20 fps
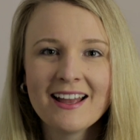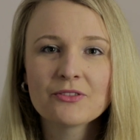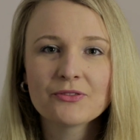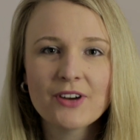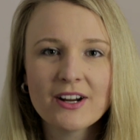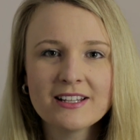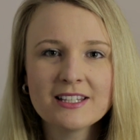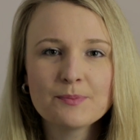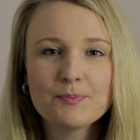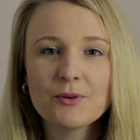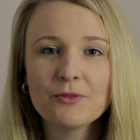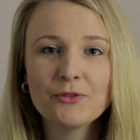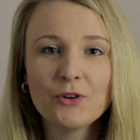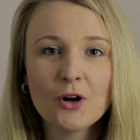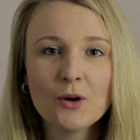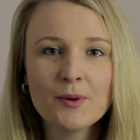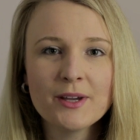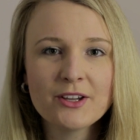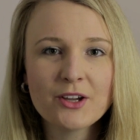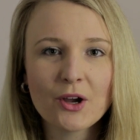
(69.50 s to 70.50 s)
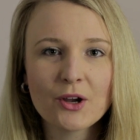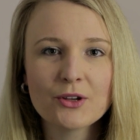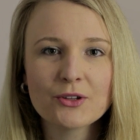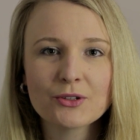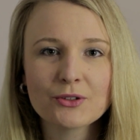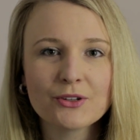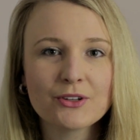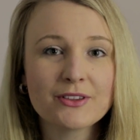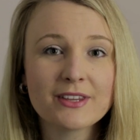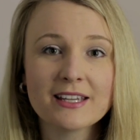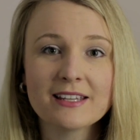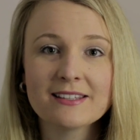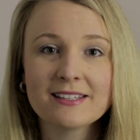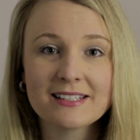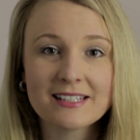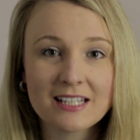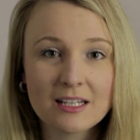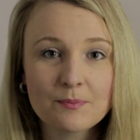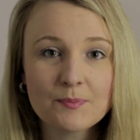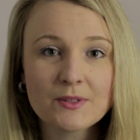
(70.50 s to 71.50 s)
Friends, before we go through these
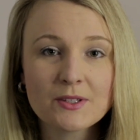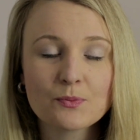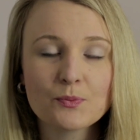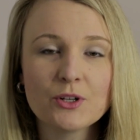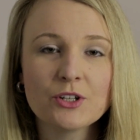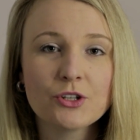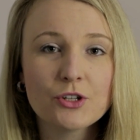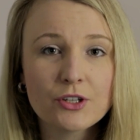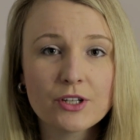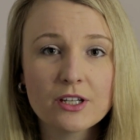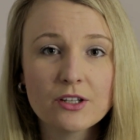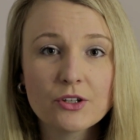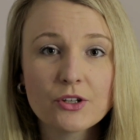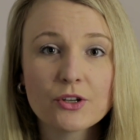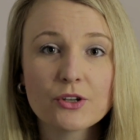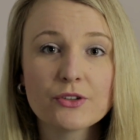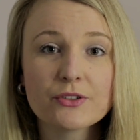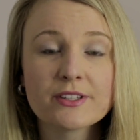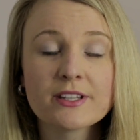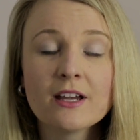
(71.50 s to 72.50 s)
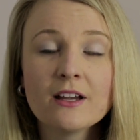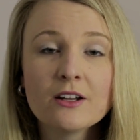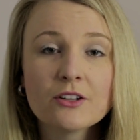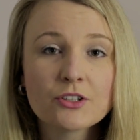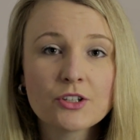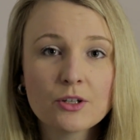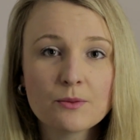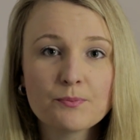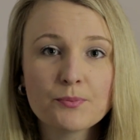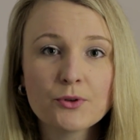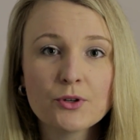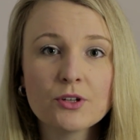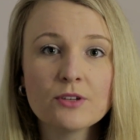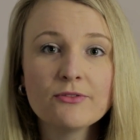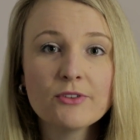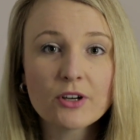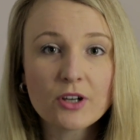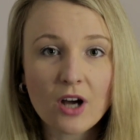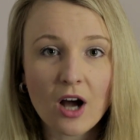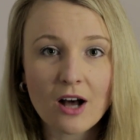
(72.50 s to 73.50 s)
tips which you can use to improve
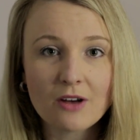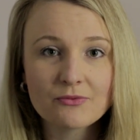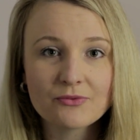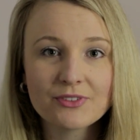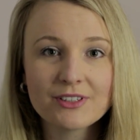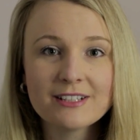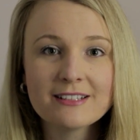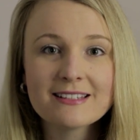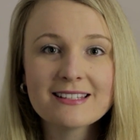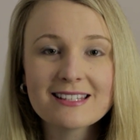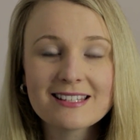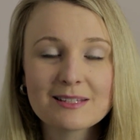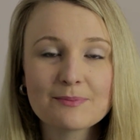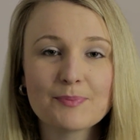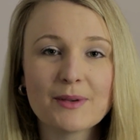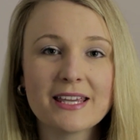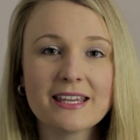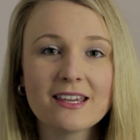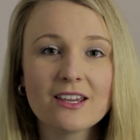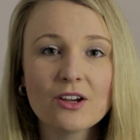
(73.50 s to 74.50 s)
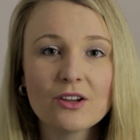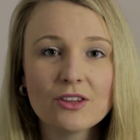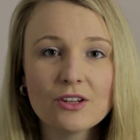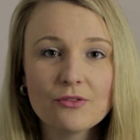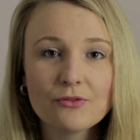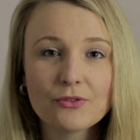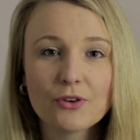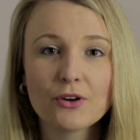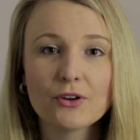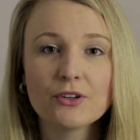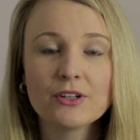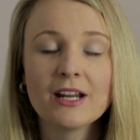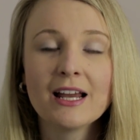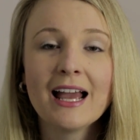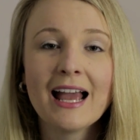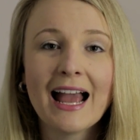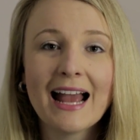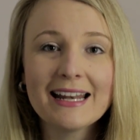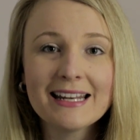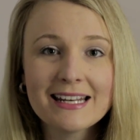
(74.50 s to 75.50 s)
your confidence speaking on the phone
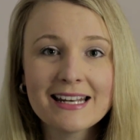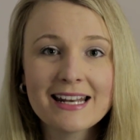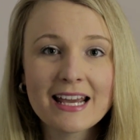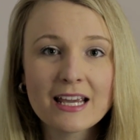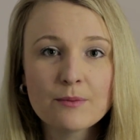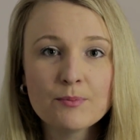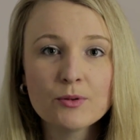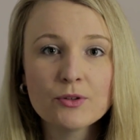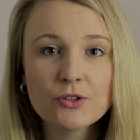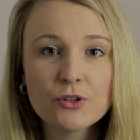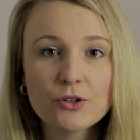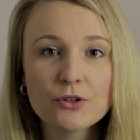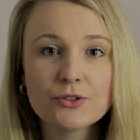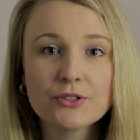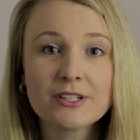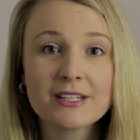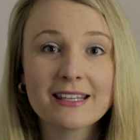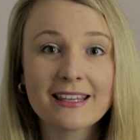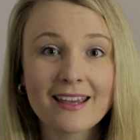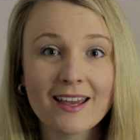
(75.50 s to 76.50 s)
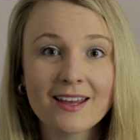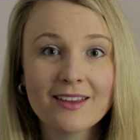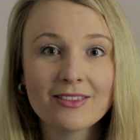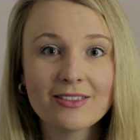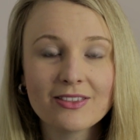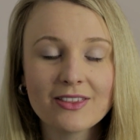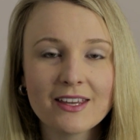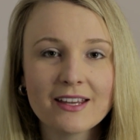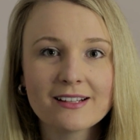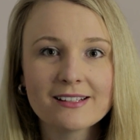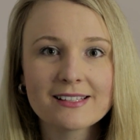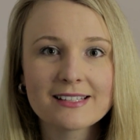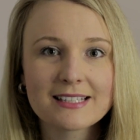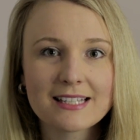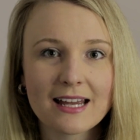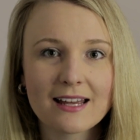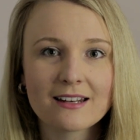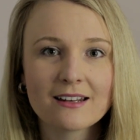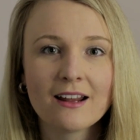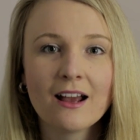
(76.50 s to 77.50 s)
and enable you to get things
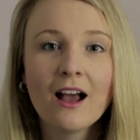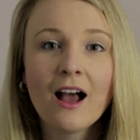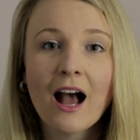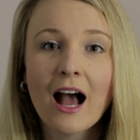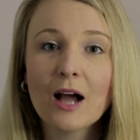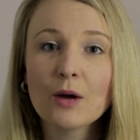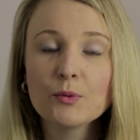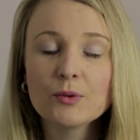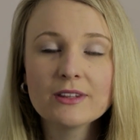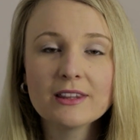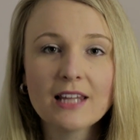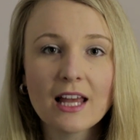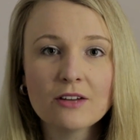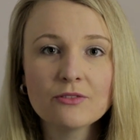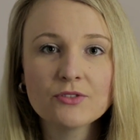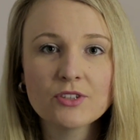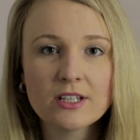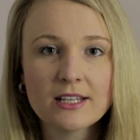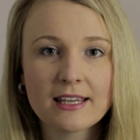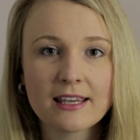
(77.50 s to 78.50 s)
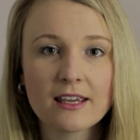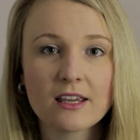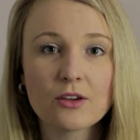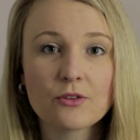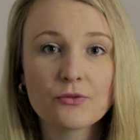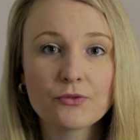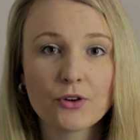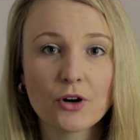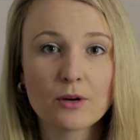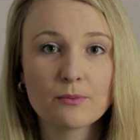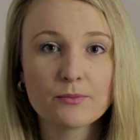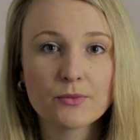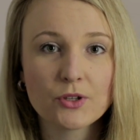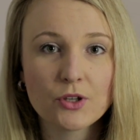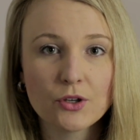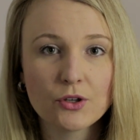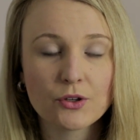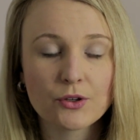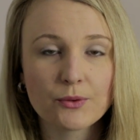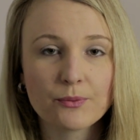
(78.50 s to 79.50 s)
done, I would love to hear from
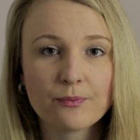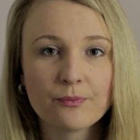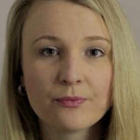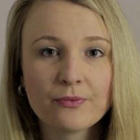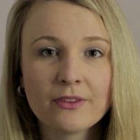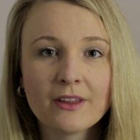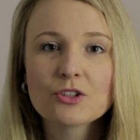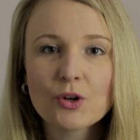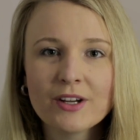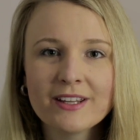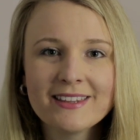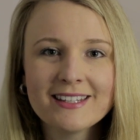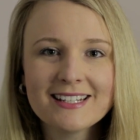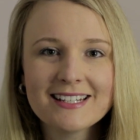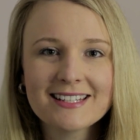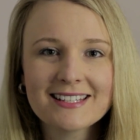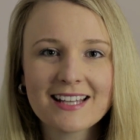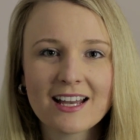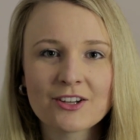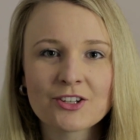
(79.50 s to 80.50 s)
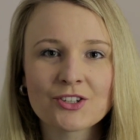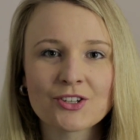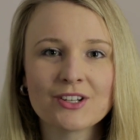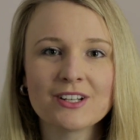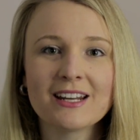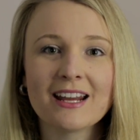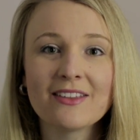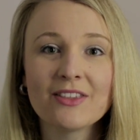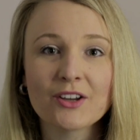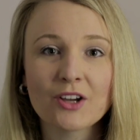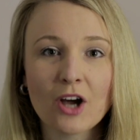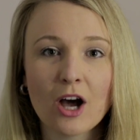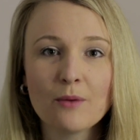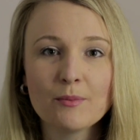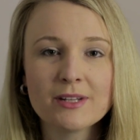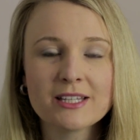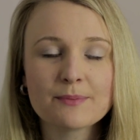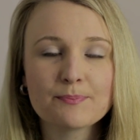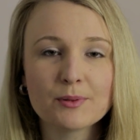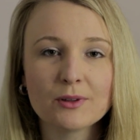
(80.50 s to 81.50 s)
you. Join the discussion in the
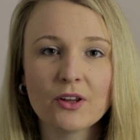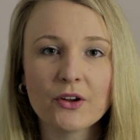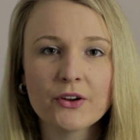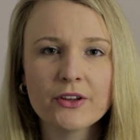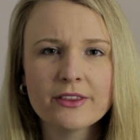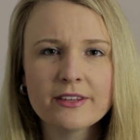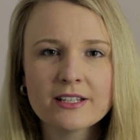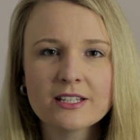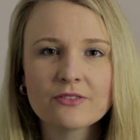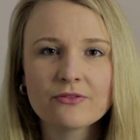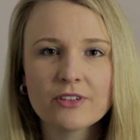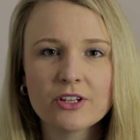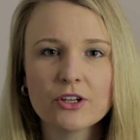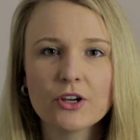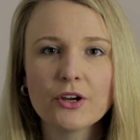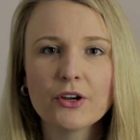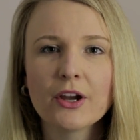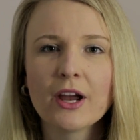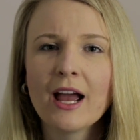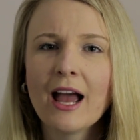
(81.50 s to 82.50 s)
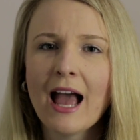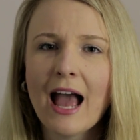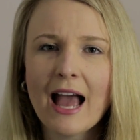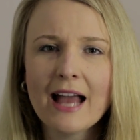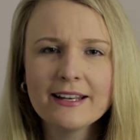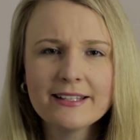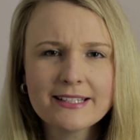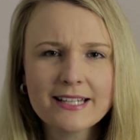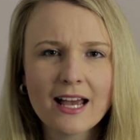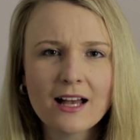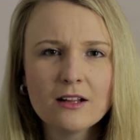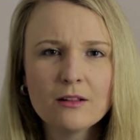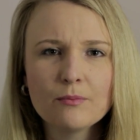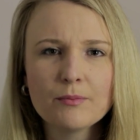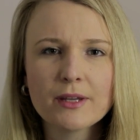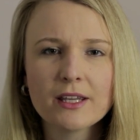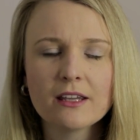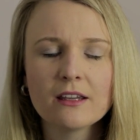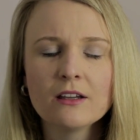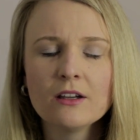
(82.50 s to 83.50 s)
comments below this video and tell
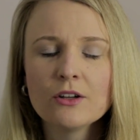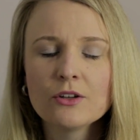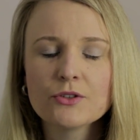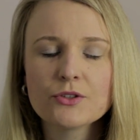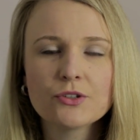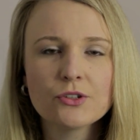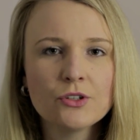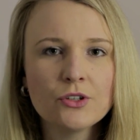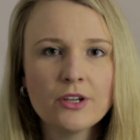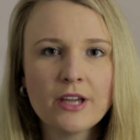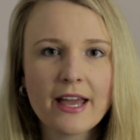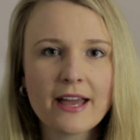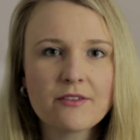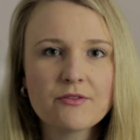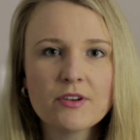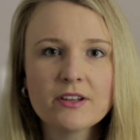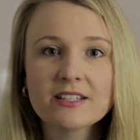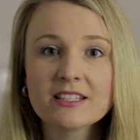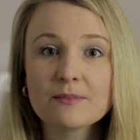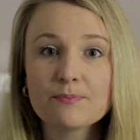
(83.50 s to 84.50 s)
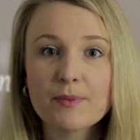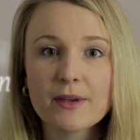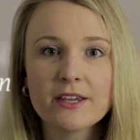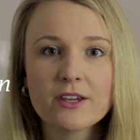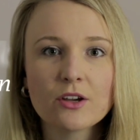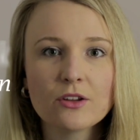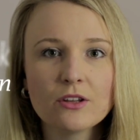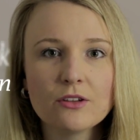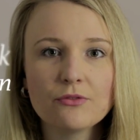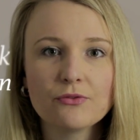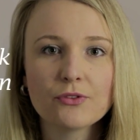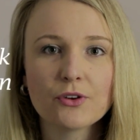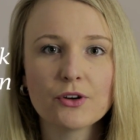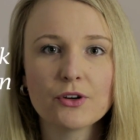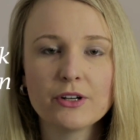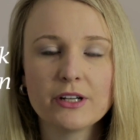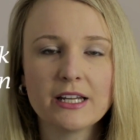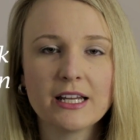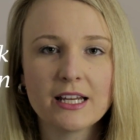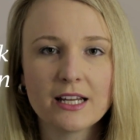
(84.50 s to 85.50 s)
me, do you ever speak on the
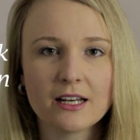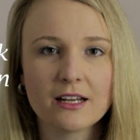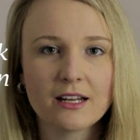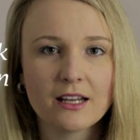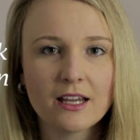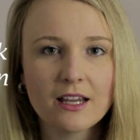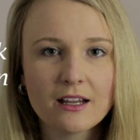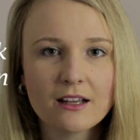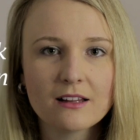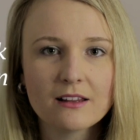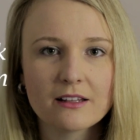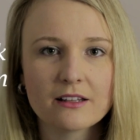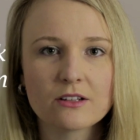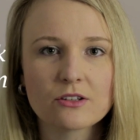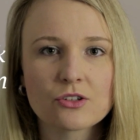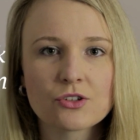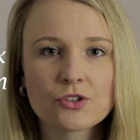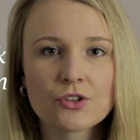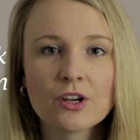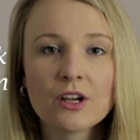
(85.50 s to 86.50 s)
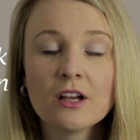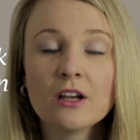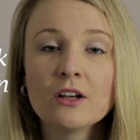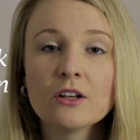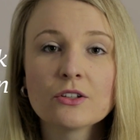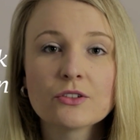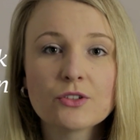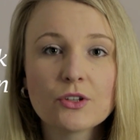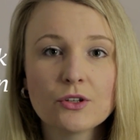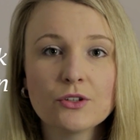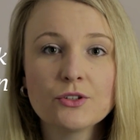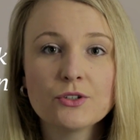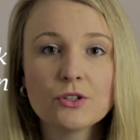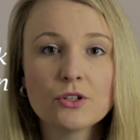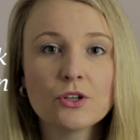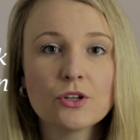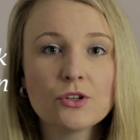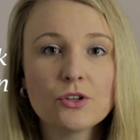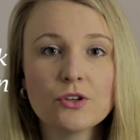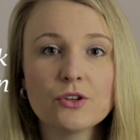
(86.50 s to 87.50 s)
phone in English? So do
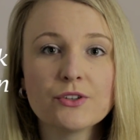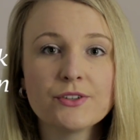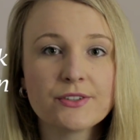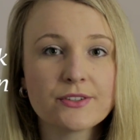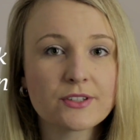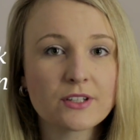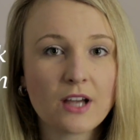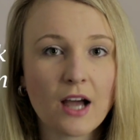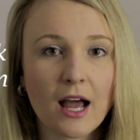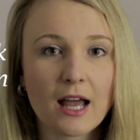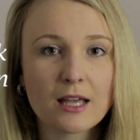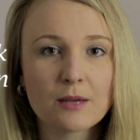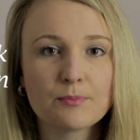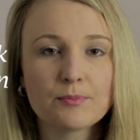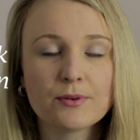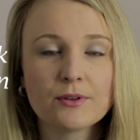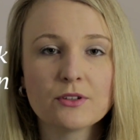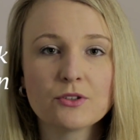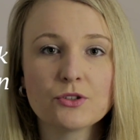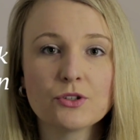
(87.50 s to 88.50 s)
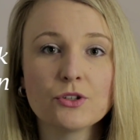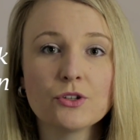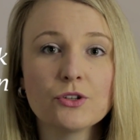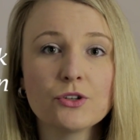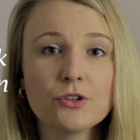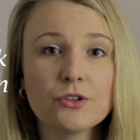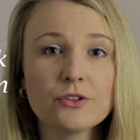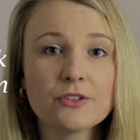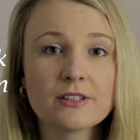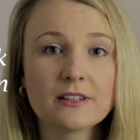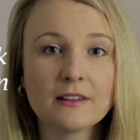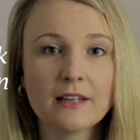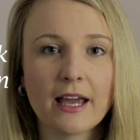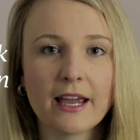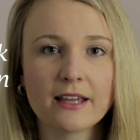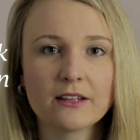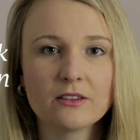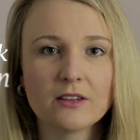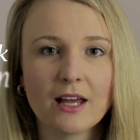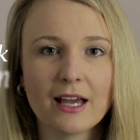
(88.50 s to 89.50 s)
you use Skype? Do you use
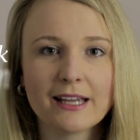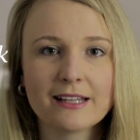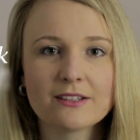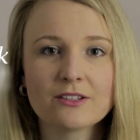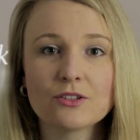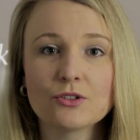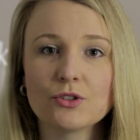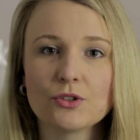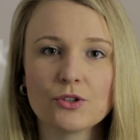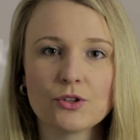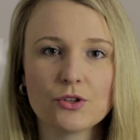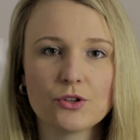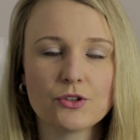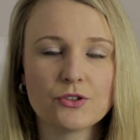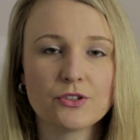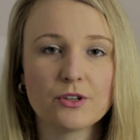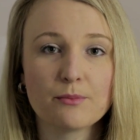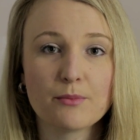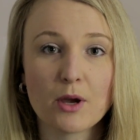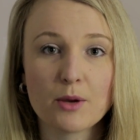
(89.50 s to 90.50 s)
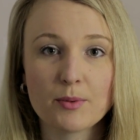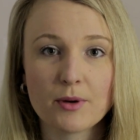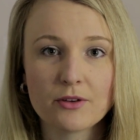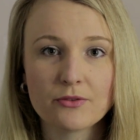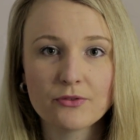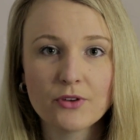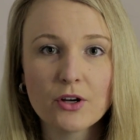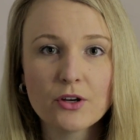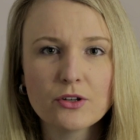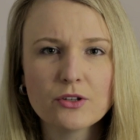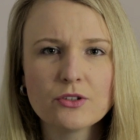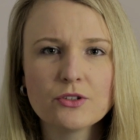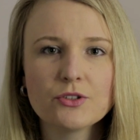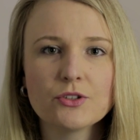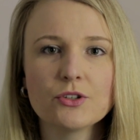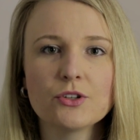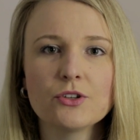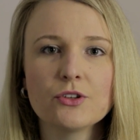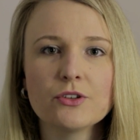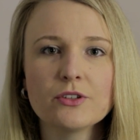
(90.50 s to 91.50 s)
landlines? Do you use your mobile phone?
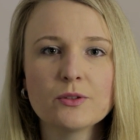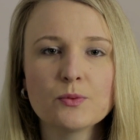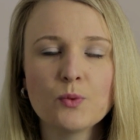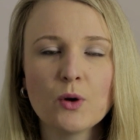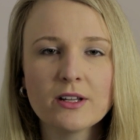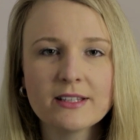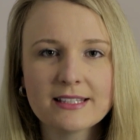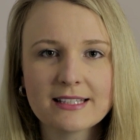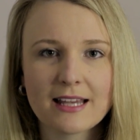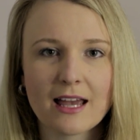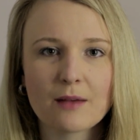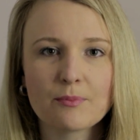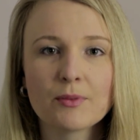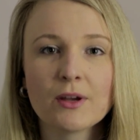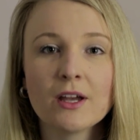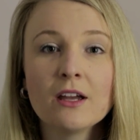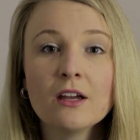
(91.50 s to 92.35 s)
Do you use WhatsApp?